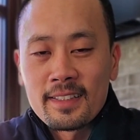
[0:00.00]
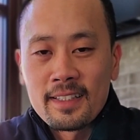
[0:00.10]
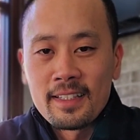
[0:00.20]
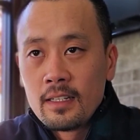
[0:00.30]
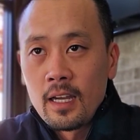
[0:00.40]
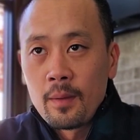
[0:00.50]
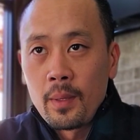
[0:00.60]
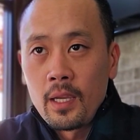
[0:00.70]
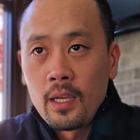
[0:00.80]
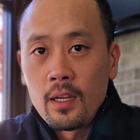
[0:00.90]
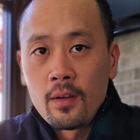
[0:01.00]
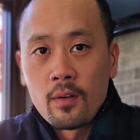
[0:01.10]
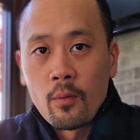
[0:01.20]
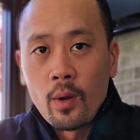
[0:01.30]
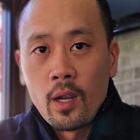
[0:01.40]
and then I made
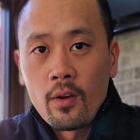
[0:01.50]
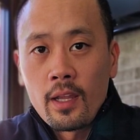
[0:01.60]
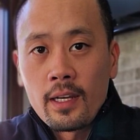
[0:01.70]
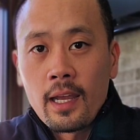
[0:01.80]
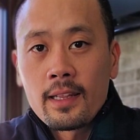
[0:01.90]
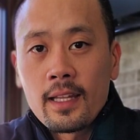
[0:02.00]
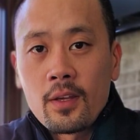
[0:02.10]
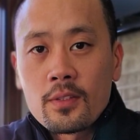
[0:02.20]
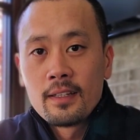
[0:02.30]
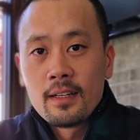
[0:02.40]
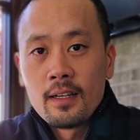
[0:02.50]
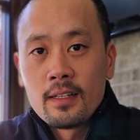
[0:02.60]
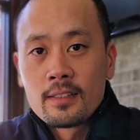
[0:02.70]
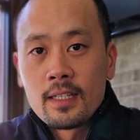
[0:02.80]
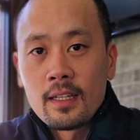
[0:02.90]
around like 9,000
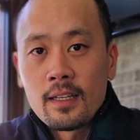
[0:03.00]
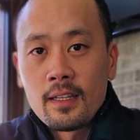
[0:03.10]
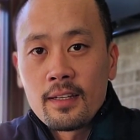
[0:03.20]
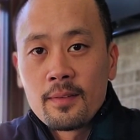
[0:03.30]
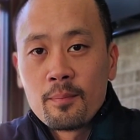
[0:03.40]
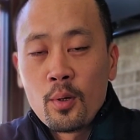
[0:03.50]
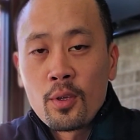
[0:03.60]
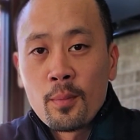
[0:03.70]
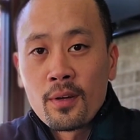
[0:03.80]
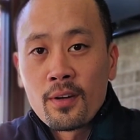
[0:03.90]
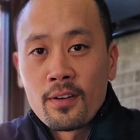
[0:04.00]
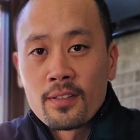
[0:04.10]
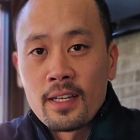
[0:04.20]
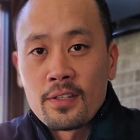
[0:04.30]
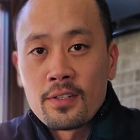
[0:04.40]
selling Pokemon cards
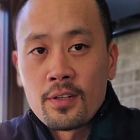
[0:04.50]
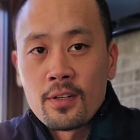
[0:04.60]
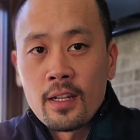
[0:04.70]
last year,